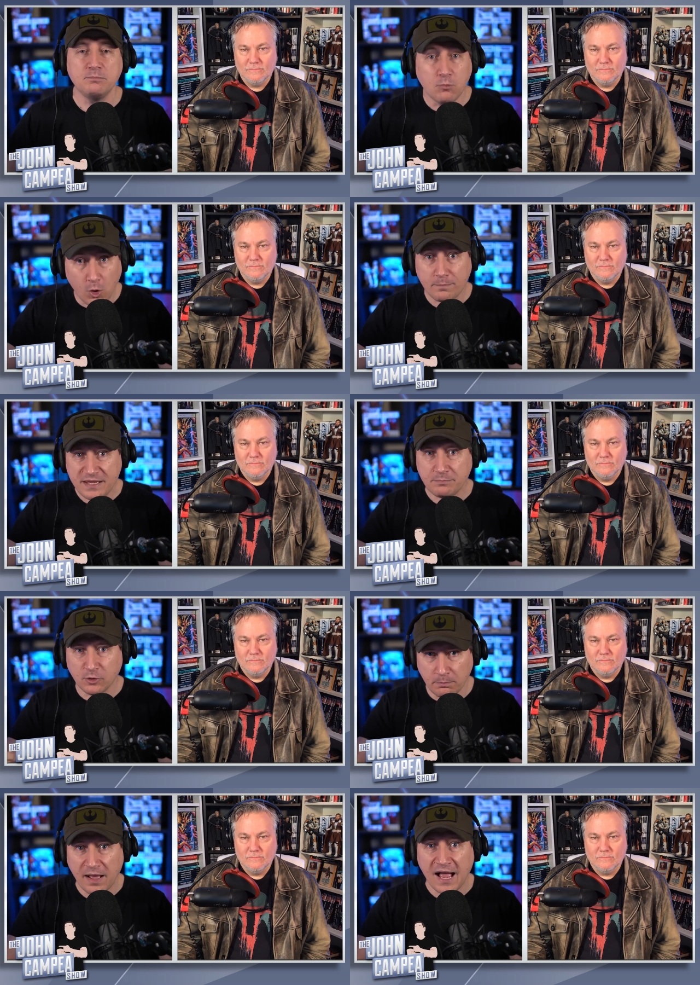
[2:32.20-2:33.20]
Speaker 1: more
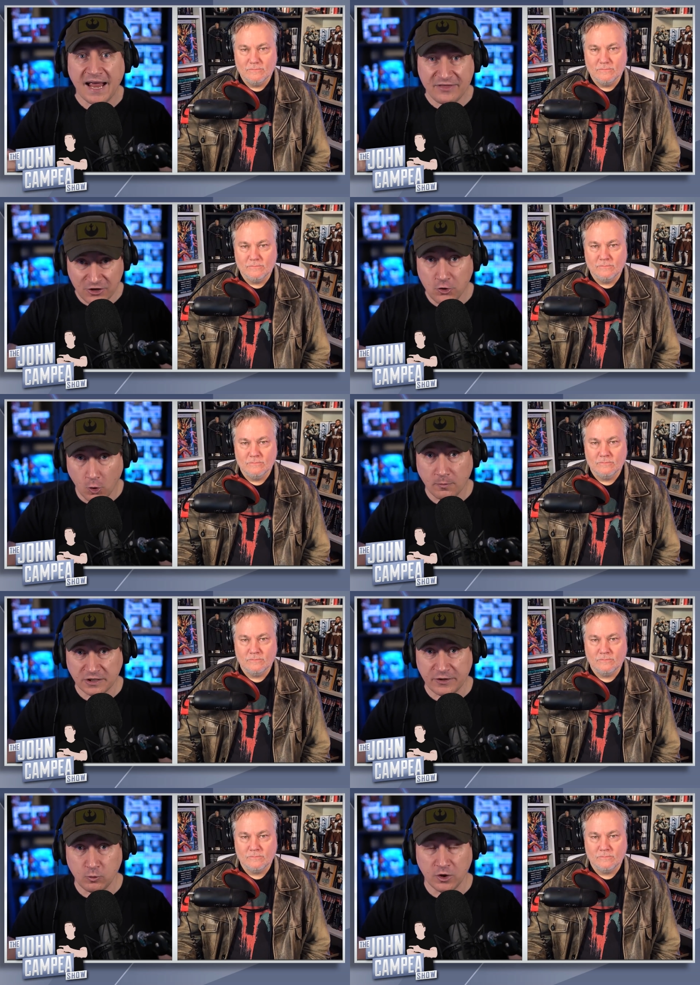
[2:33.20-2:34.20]
people buy than
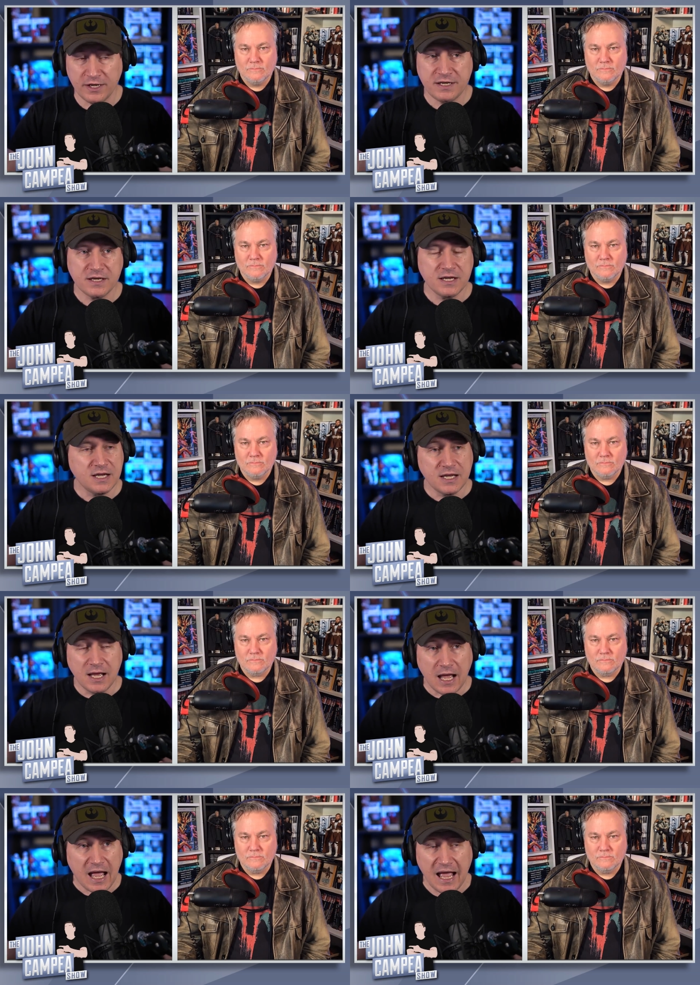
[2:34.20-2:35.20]
normally would.
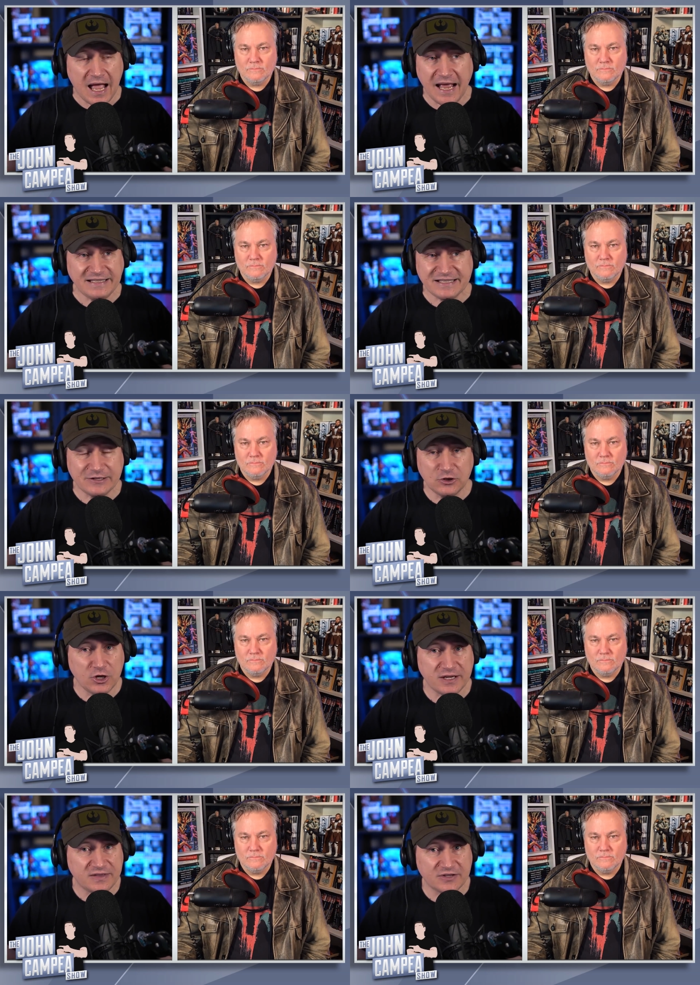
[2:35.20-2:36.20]
I still
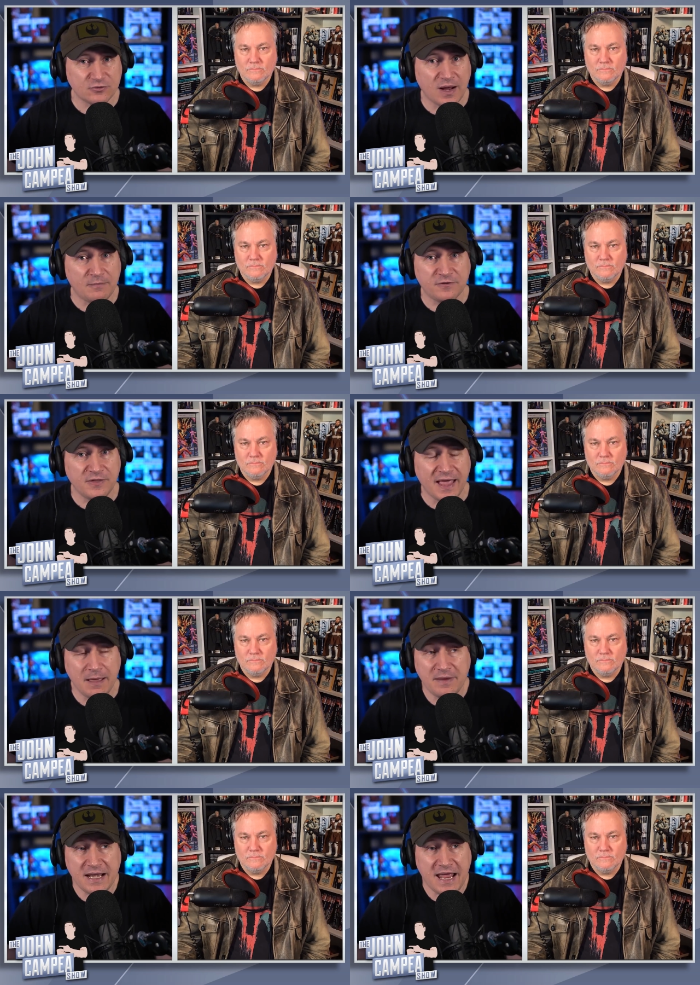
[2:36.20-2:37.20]
look at this, Rob, for
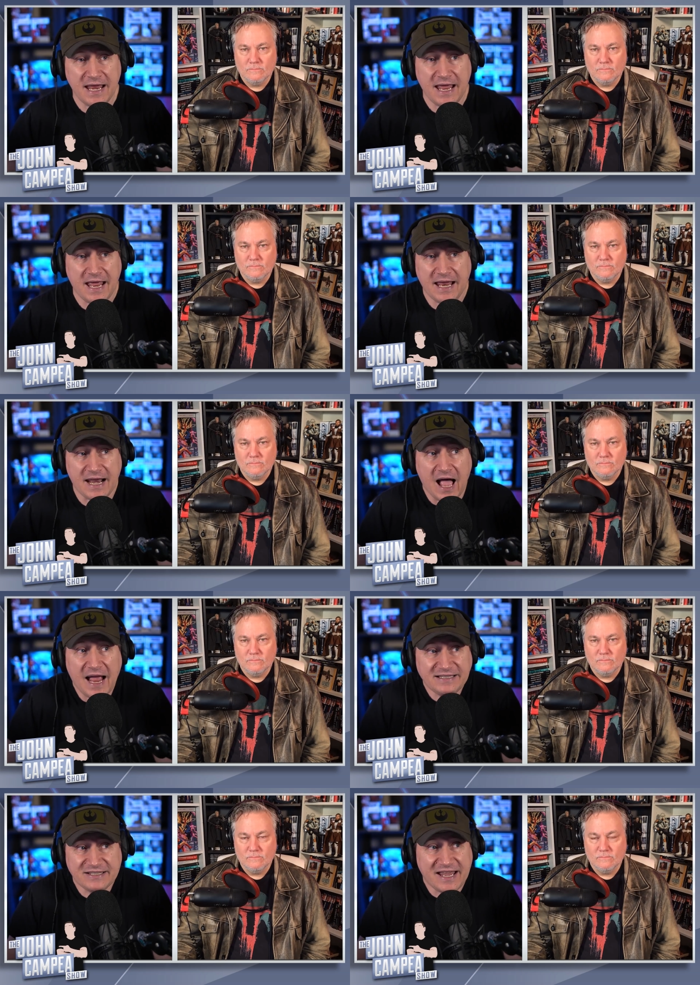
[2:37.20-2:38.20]
them, and and
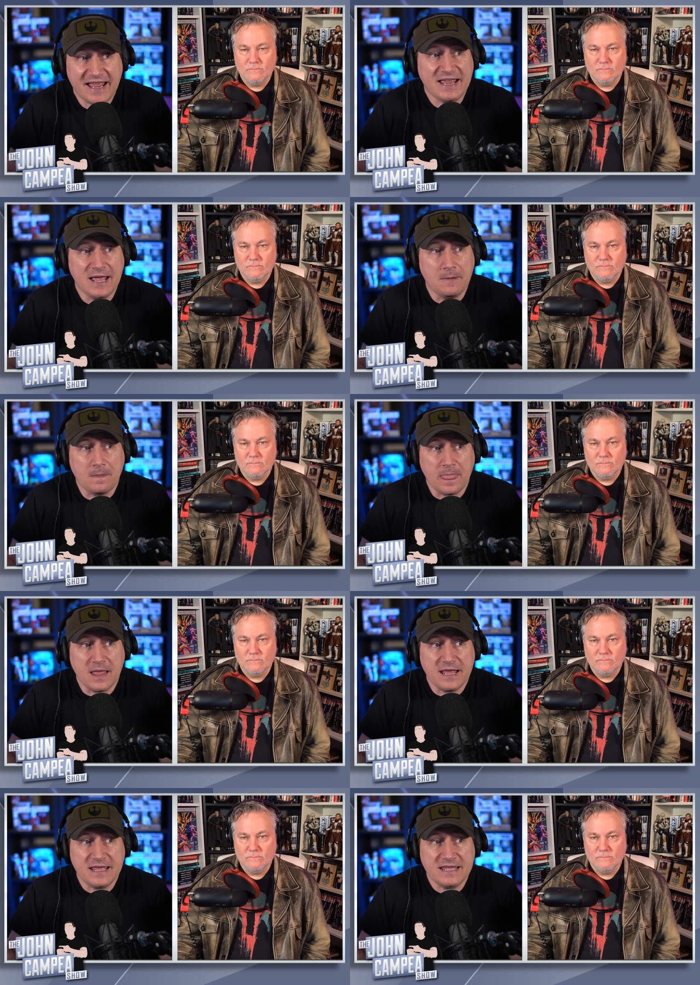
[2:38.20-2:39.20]
I say,
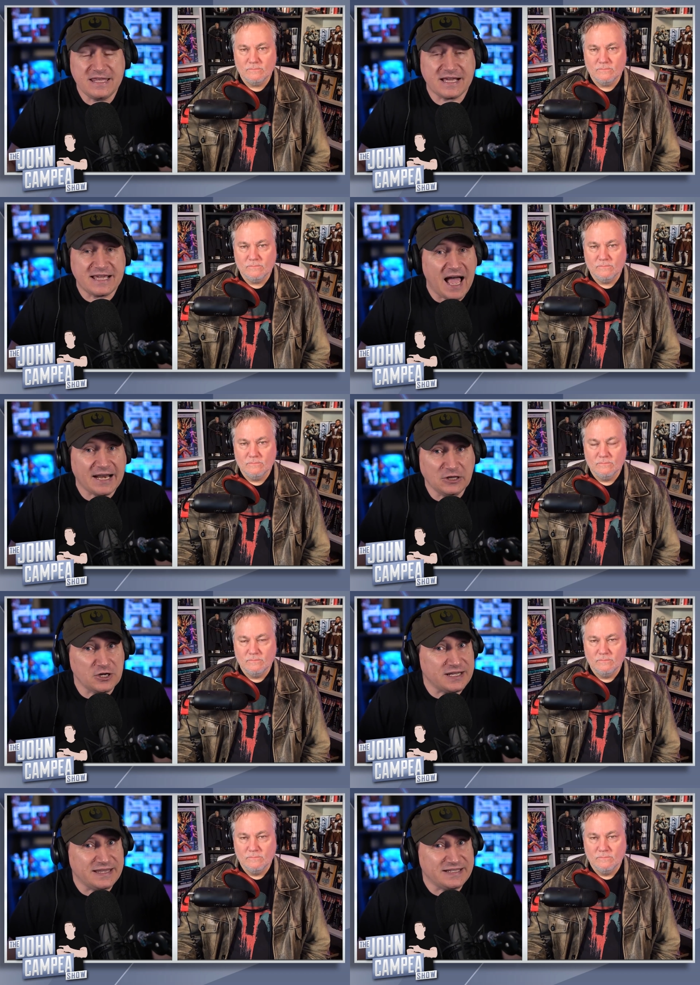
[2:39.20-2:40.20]
you got to
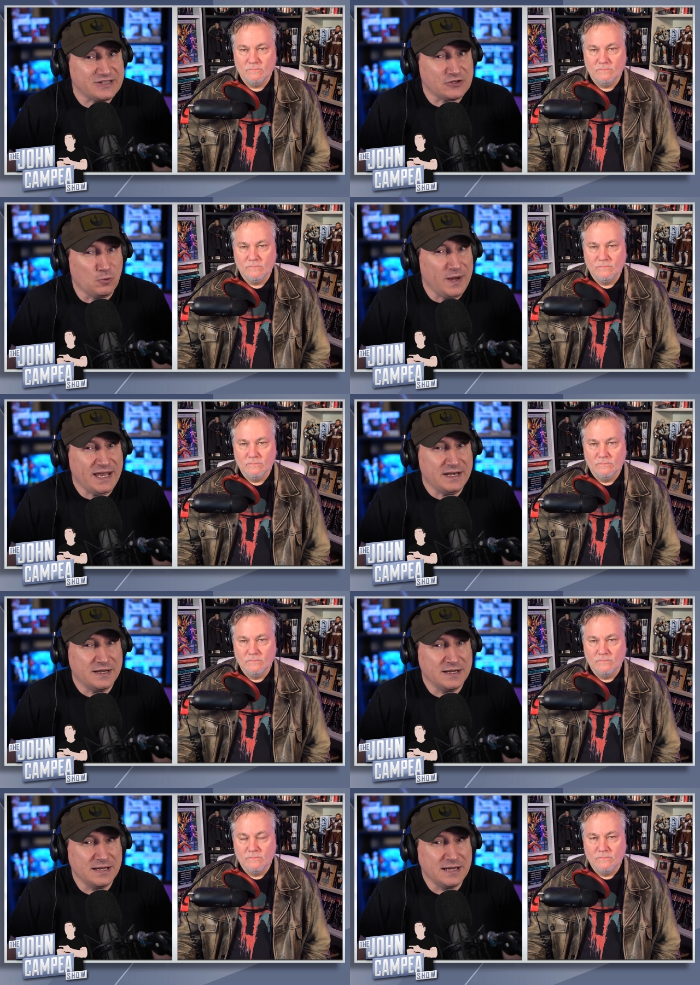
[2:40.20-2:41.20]
look at this as a win.
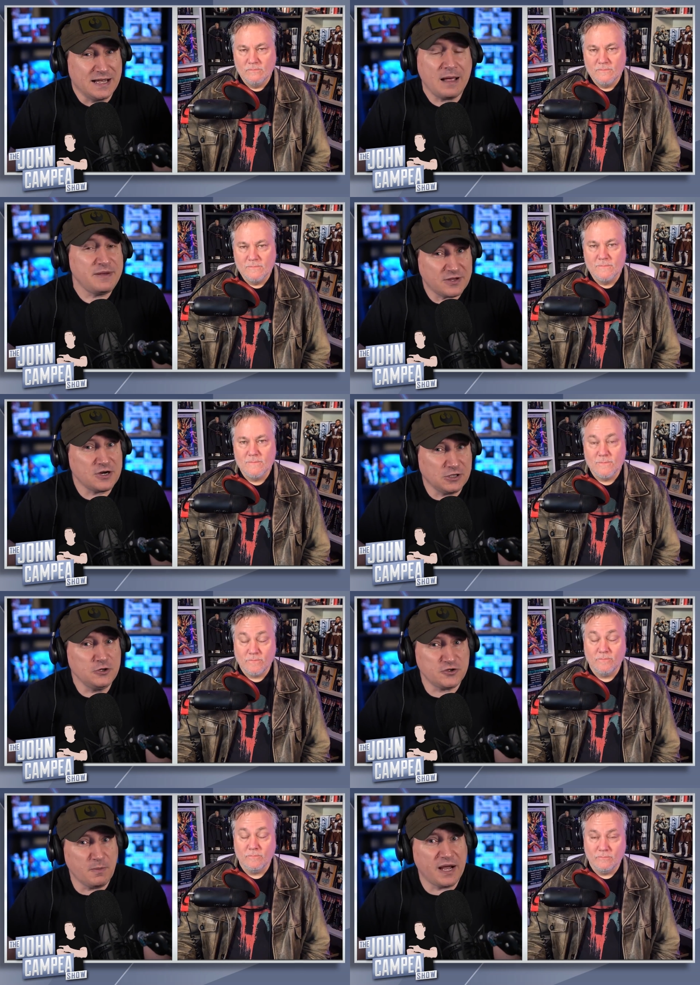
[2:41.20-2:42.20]
I mean, they're going to
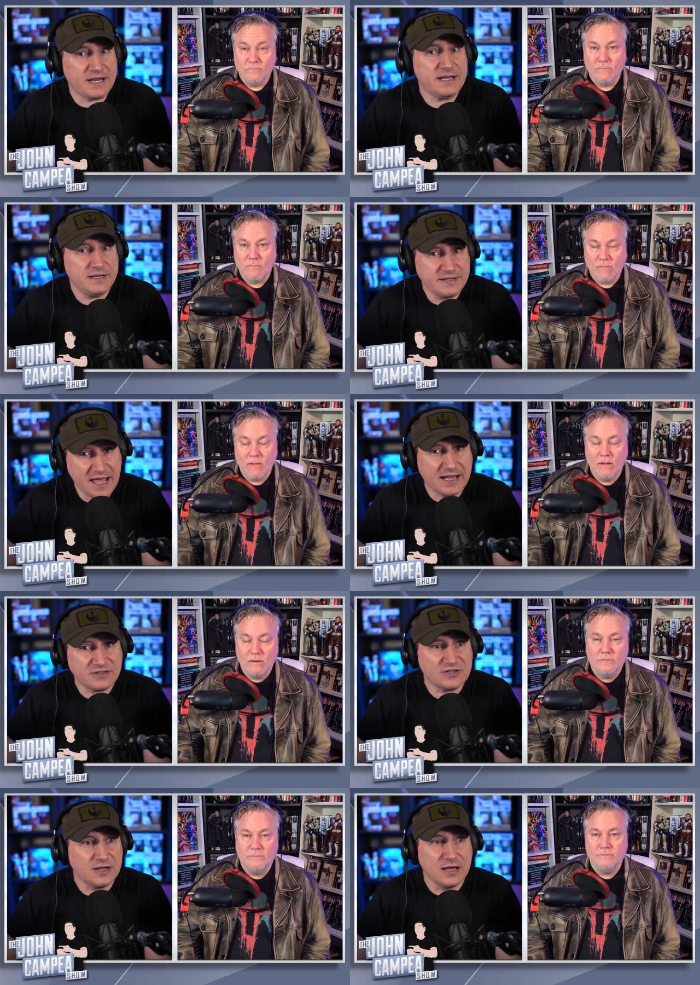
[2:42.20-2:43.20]
lose money,
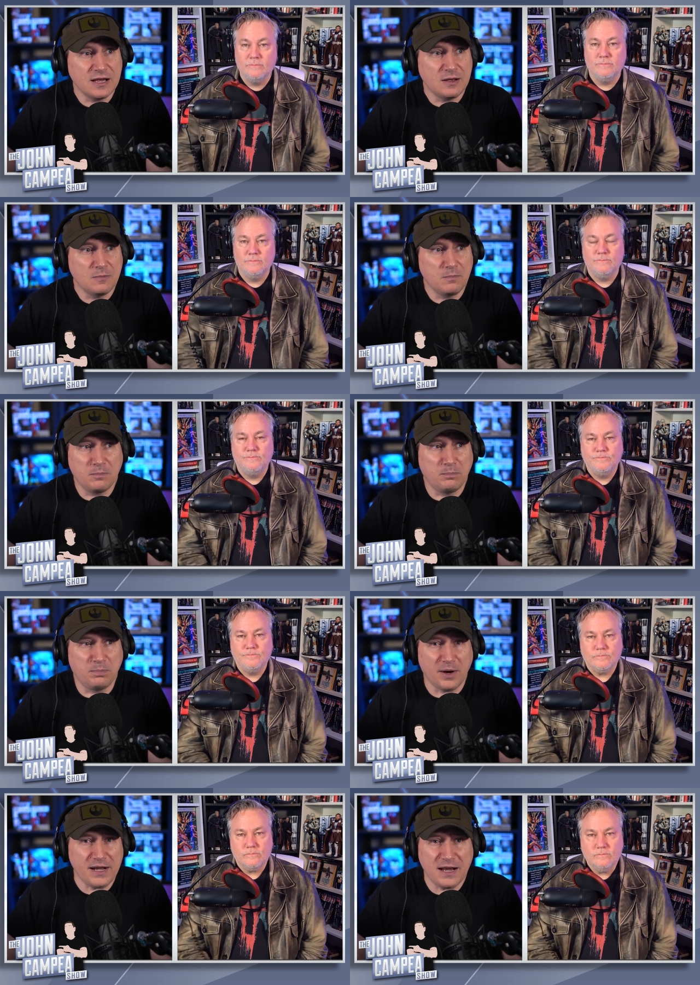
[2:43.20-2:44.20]
yes,
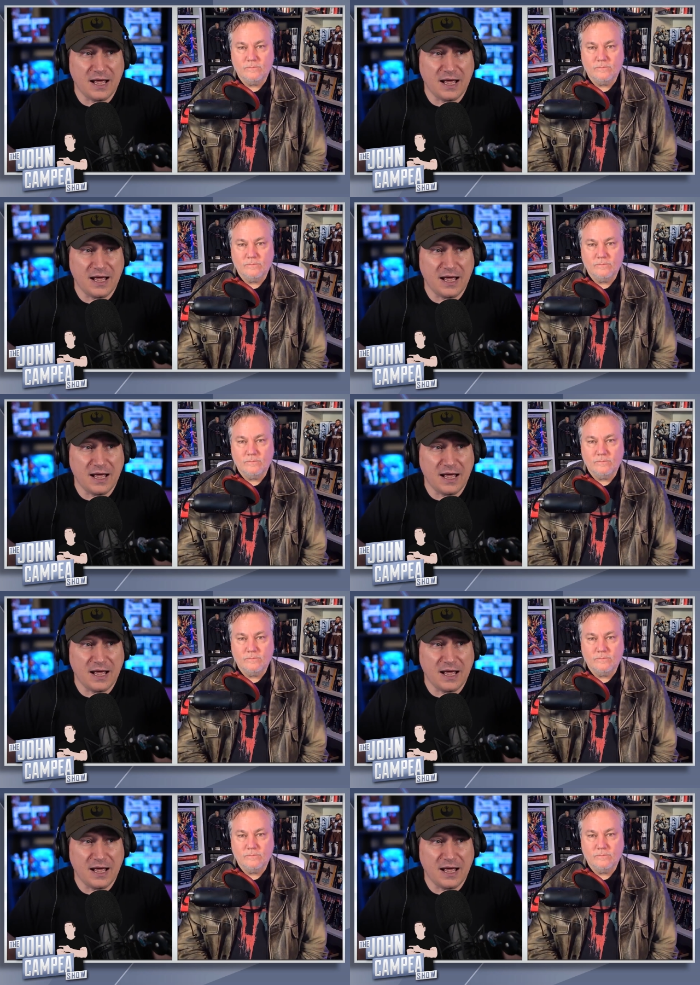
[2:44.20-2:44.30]
but